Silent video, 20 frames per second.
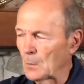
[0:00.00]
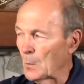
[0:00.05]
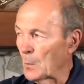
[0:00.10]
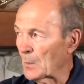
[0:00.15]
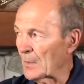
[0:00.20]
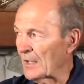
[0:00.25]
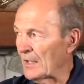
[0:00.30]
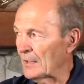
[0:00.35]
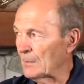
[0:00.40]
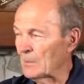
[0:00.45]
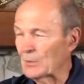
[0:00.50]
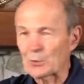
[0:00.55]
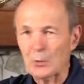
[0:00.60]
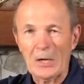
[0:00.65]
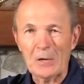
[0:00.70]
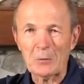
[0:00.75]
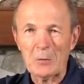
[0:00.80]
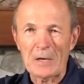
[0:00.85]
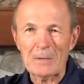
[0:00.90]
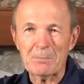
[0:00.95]
Okay, we
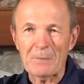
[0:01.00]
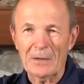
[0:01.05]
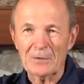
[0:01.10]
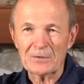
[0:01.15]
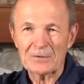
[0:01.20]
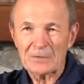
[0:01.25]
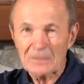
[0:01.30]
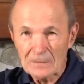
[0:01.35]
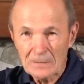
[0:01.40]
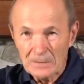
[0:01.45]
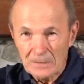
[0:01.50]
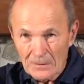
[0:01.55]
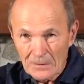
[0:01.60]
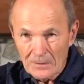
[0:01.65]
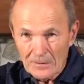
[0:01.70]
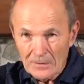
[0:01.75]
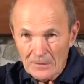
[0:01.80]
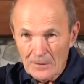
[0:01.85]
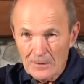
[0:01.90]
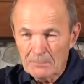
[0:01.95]
trade weight belts.
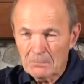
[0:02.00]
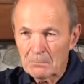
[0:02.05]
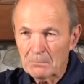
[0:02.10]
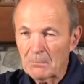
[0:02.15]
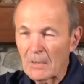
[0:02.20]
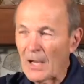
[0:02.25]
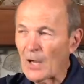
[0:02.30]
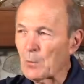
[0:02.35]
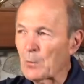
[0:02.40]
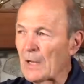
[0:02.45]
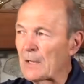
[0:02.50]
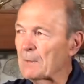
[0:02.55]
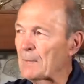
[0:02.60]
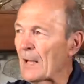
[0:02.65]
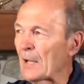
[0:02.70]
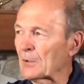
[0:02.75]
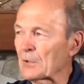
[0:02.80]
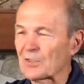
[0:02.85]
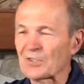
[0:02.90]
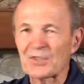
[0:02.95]
My weight
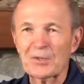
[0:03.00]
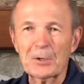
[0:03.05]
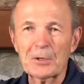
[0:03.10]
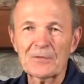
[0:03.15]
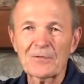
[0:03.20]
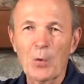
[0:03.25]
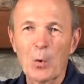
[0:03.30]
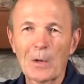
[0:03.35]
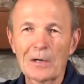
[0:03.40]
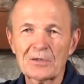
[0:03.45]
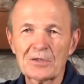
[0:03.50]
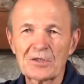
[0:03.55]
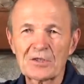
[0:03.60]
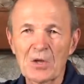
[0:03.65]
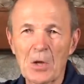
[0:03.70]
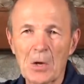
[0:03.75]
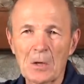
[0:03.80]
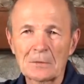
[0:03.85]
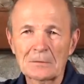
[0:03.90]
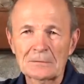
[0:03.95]
belt is 34 inches
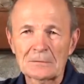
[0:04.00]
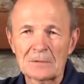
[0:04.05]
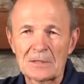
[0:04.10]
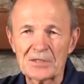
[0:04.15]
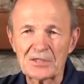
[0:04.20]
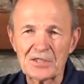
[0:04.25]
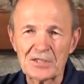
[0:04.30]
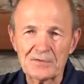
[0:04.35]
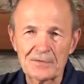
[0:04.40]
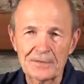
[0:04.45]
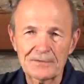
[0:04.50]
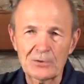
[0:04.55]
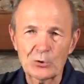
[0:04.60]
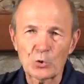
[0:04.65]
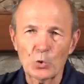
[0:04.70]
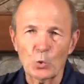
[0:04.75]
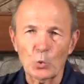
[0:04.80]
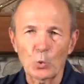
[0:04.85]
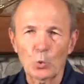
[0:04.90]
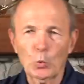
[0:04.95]
long. His is
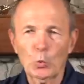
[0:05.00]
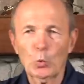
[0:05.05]
52.